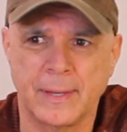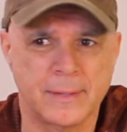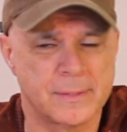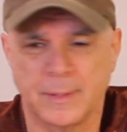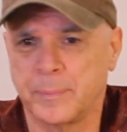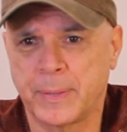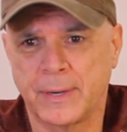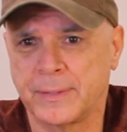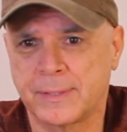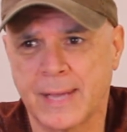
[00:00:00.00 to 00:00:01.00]
some
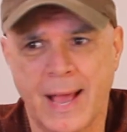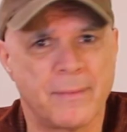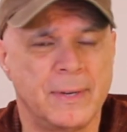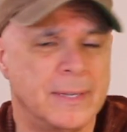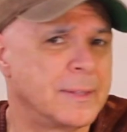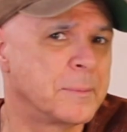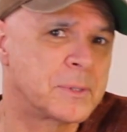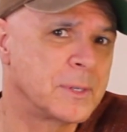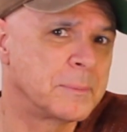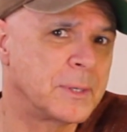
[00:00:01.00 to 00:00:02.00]
parents have it in them,
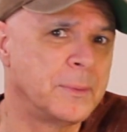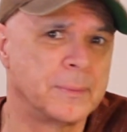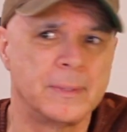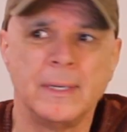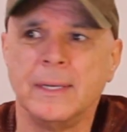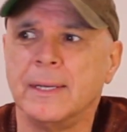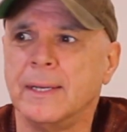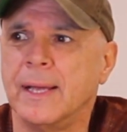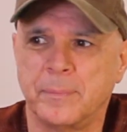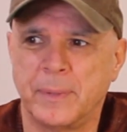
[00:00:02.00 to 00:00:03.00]
some don't.
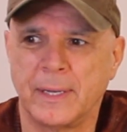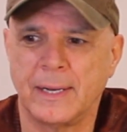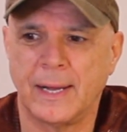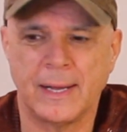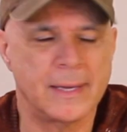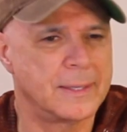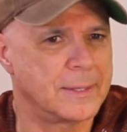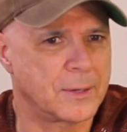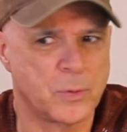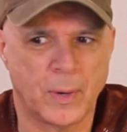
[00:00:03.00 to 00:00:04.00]
But I
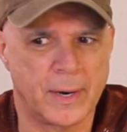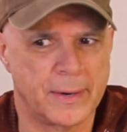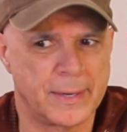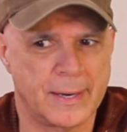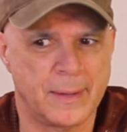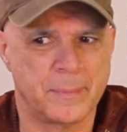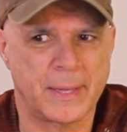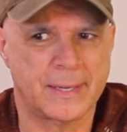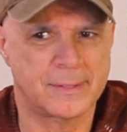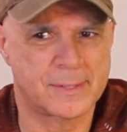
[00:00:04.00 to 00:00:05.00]
acquired it. I'm
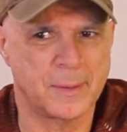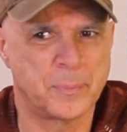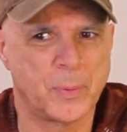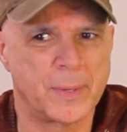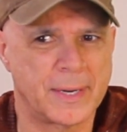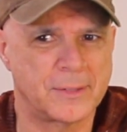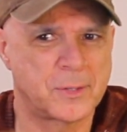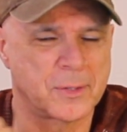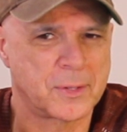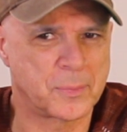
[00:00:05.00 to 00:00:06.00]
like, at some point, I
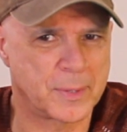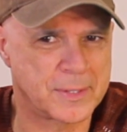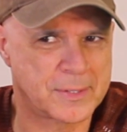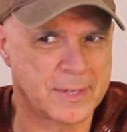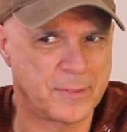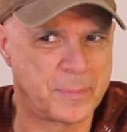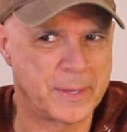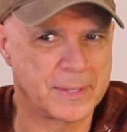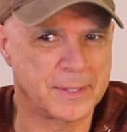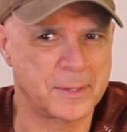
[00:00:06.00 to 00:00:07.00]
took the risk of
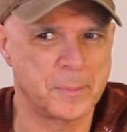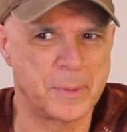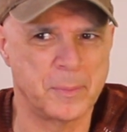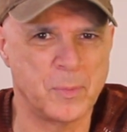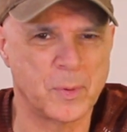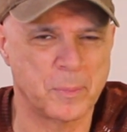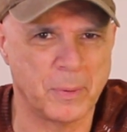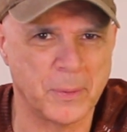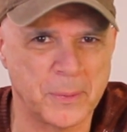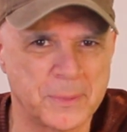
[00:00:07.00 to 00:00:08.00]
being a little bit more
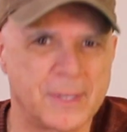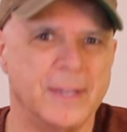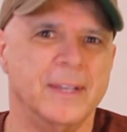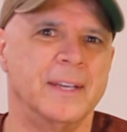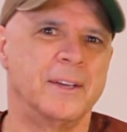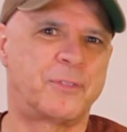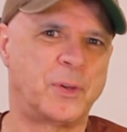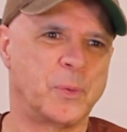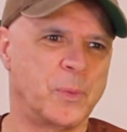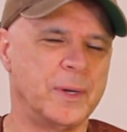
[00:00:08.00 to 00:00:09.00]
bold, if
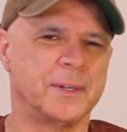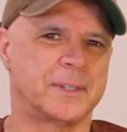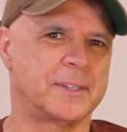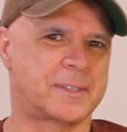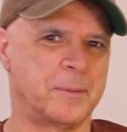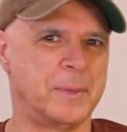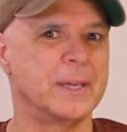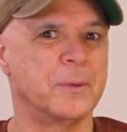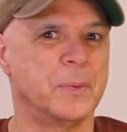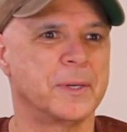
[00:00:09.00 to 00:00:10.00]
you will, because to me,
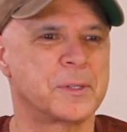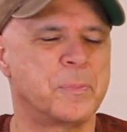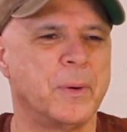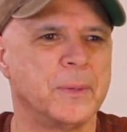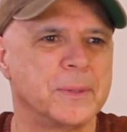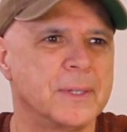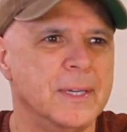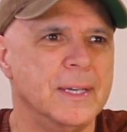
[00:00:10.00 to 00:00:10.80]
it was bold.